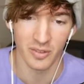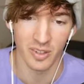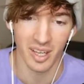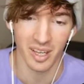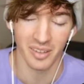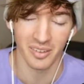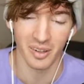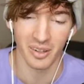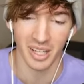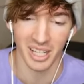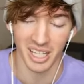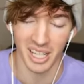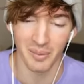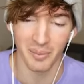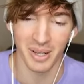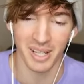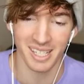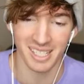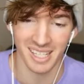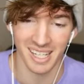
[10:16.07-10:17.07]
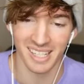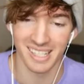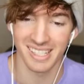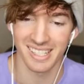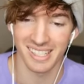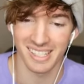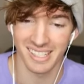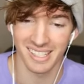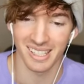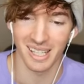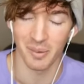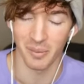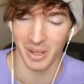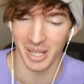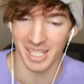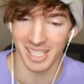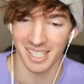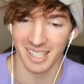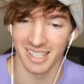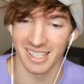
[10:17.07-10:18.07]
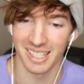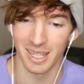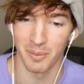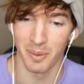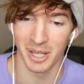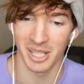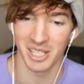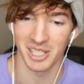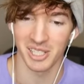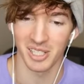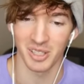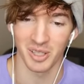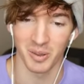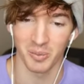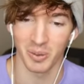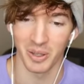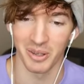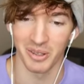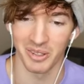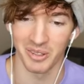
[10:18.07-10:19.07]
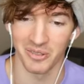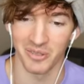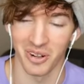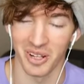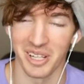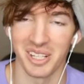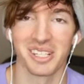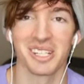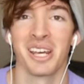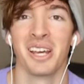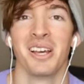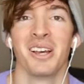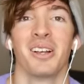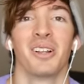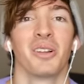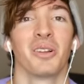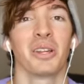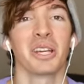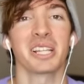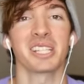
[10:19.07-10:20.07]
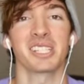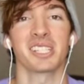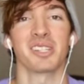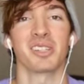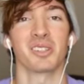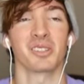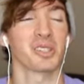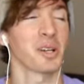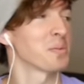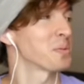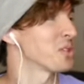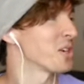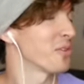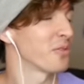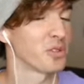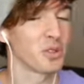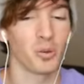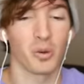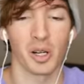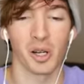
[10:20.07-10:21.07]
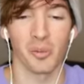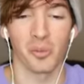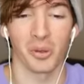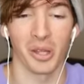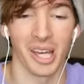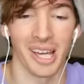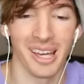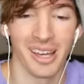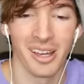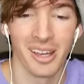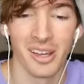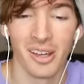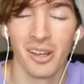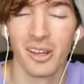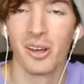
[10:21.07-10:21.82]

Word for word: VIP. Okay, that makes sense. That makes sense. They make it so you can play with your friends. Links in the description if you want to play it.